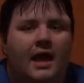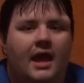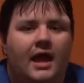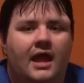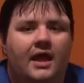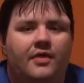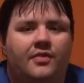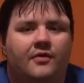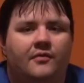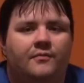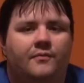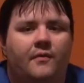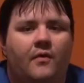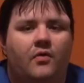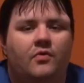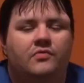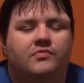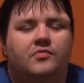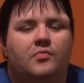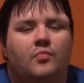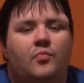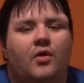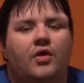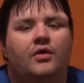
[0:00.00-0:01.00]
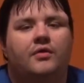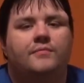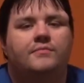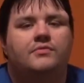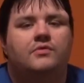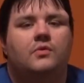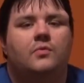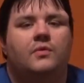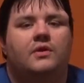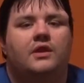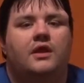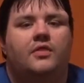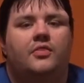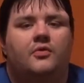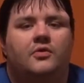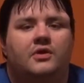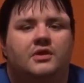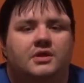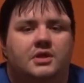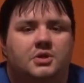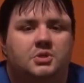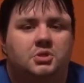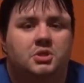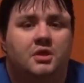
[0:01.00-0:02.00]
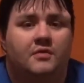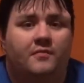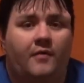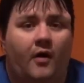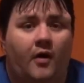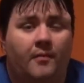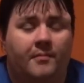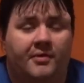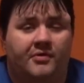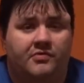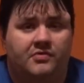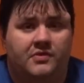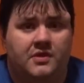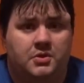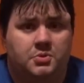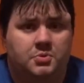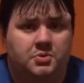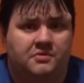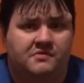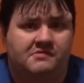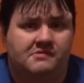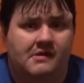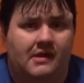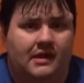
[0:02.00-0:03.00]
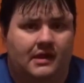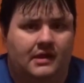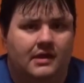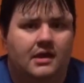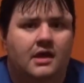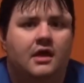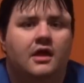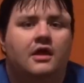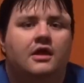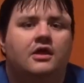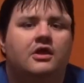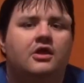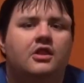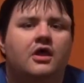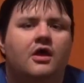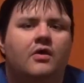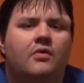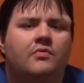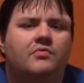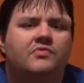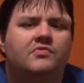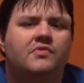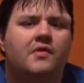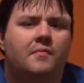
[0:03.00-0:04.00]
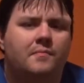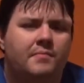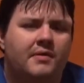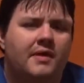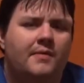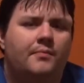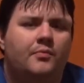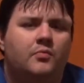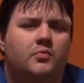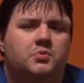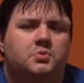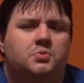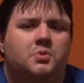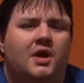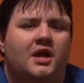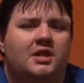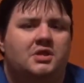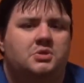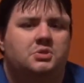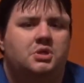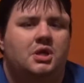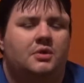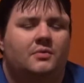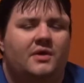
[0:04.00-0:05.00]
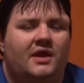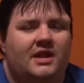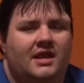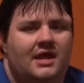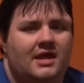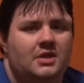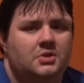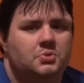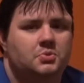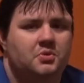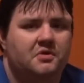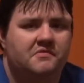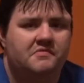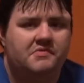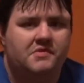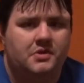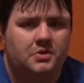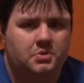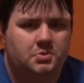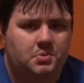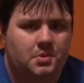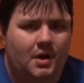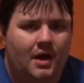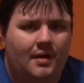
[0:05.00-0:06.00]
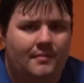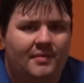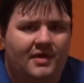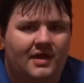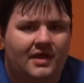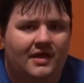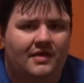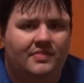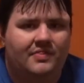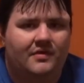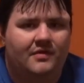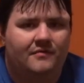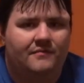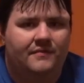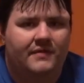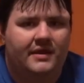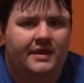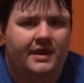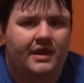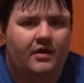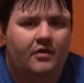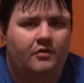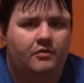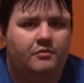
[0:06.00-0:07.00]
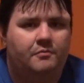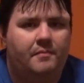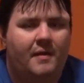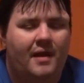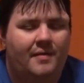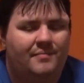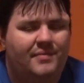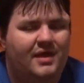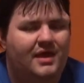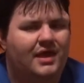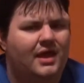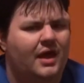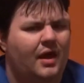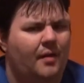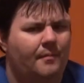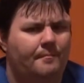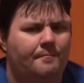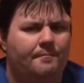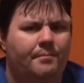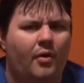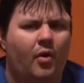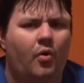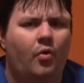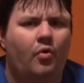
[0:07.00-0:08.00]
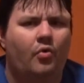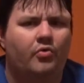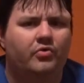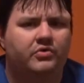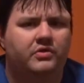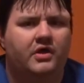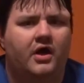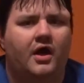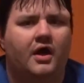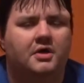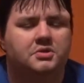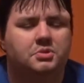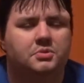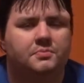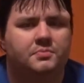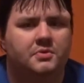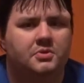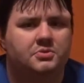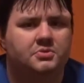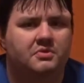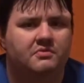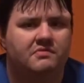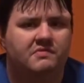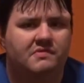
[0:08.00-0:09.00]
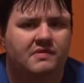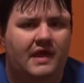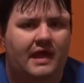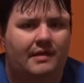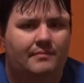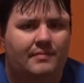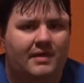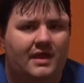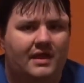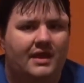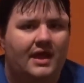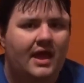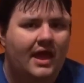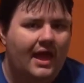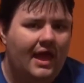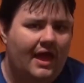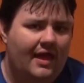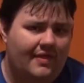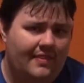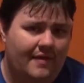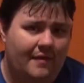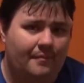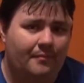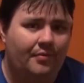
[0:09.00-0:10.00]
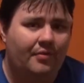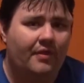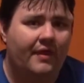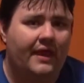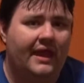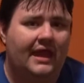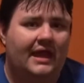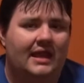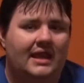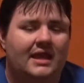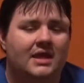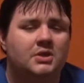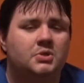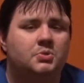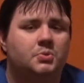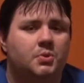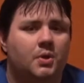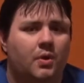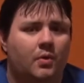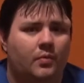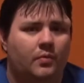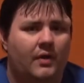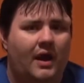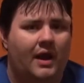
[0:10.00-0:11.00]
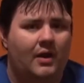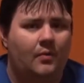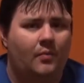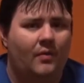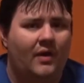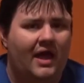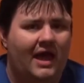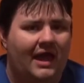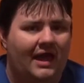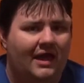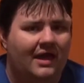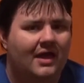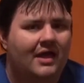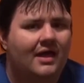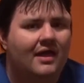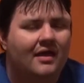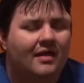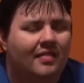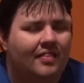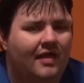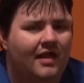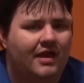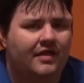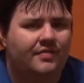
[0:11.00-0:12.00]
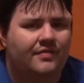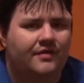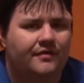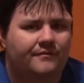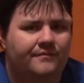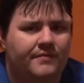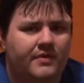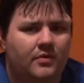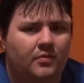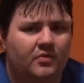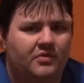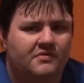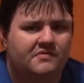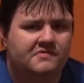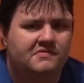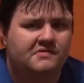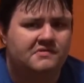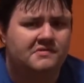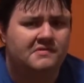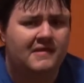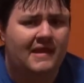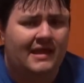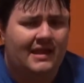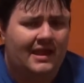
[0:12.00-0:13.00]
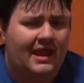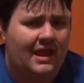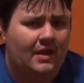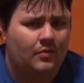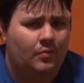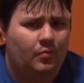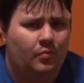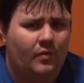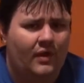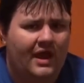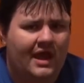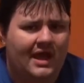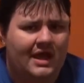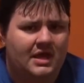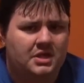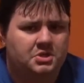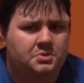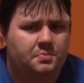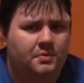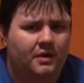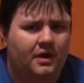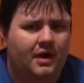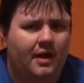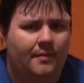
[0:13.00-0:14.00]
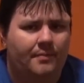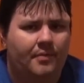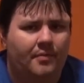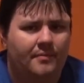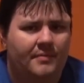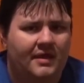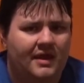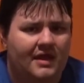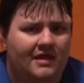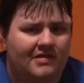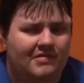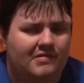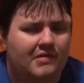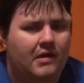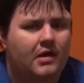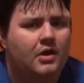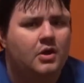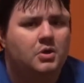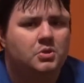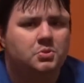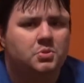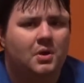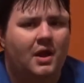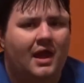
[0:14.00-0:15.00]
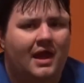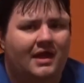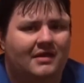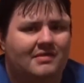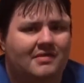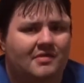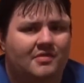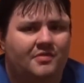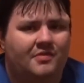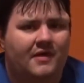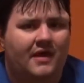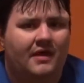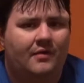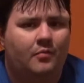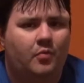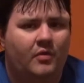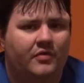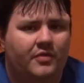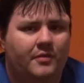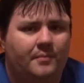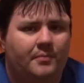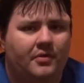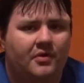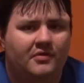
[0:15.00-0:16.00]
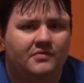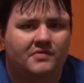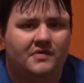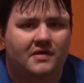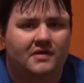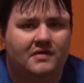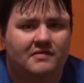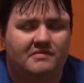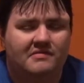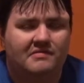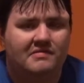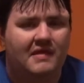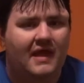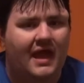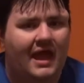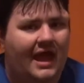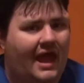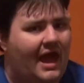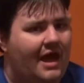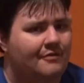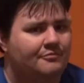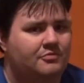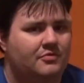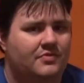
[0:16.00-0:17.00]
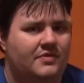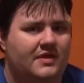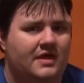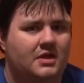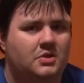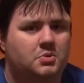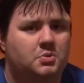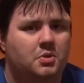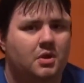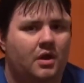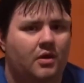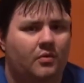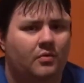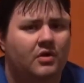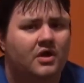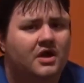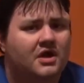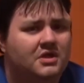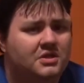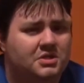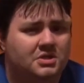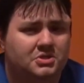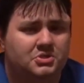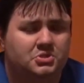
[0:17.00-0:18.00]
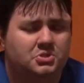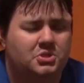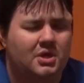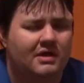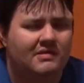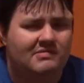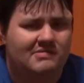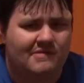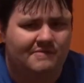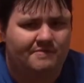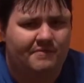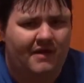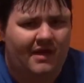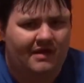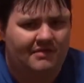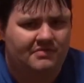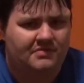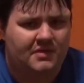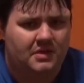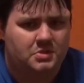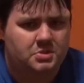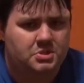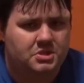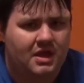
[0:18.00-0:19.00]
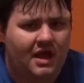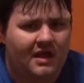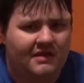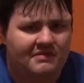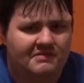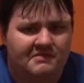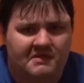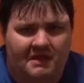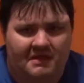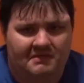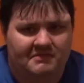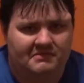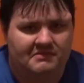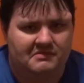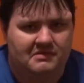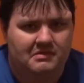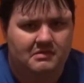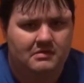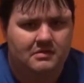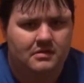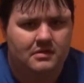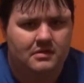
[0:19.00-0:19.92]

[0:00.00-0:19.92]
Hey there folks and welcome to another edition of Almost Interesting. You know, some people would try to generate interest and drama in their videos by making a bold, controversial statement and then playing an intro right away, letting their viewers sit and rage for a couple minutes, trying to think what the person could say after the intro to justify such nonsense.